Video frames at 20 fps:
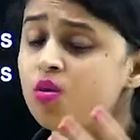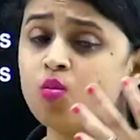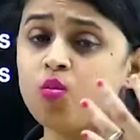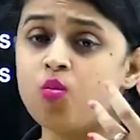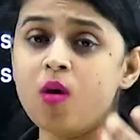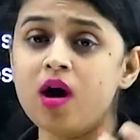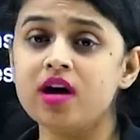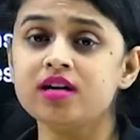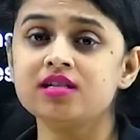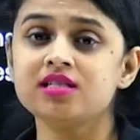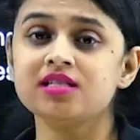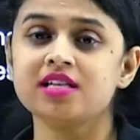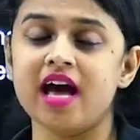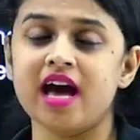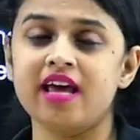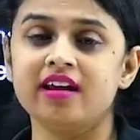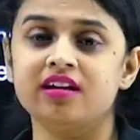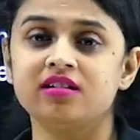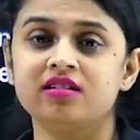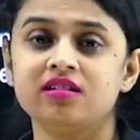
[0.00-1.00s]
one's
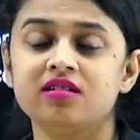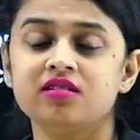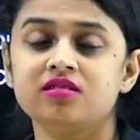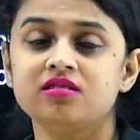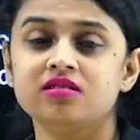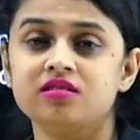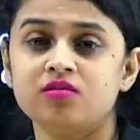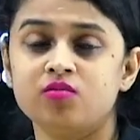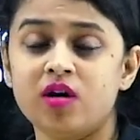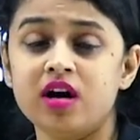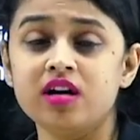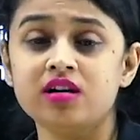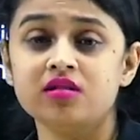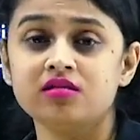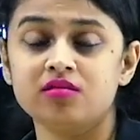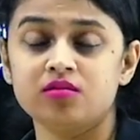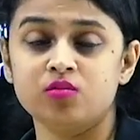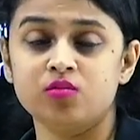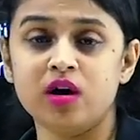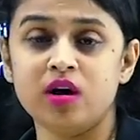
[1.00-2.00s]
character's, one,
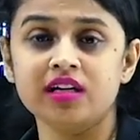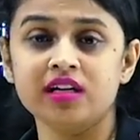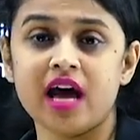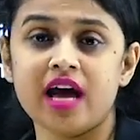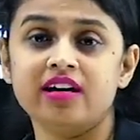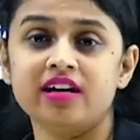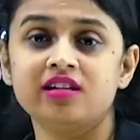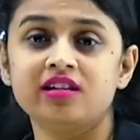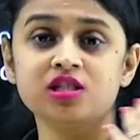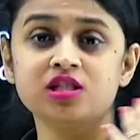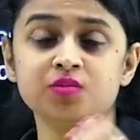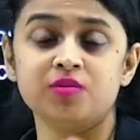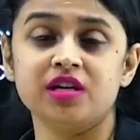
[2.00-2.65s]
one character's